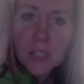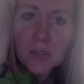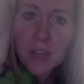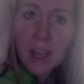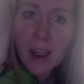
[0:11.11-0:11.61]

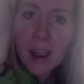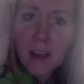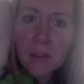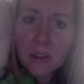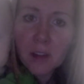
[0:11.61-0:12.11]
for that. I
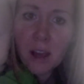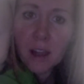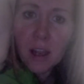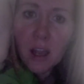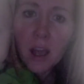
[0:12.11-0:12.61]
have a
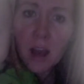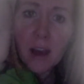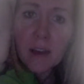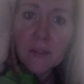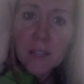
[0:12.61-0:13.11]
lot
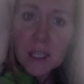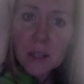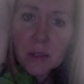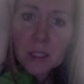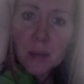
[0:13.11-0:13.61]
of
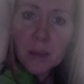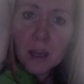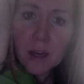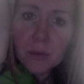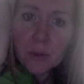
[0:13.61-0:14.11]
videos
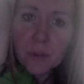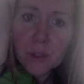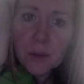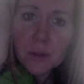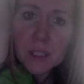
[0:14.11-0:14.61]
coming up,
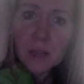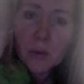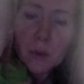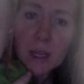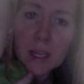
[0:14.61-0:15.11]
reviews,
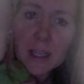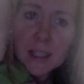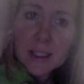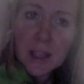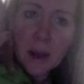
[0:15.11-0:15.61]

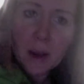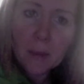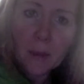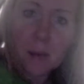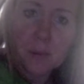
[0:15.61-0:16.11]
giveaways,
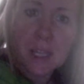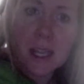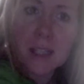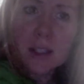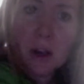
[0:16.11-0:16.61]
um,
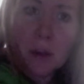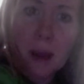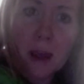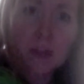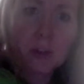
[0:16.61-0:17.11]
updates on my other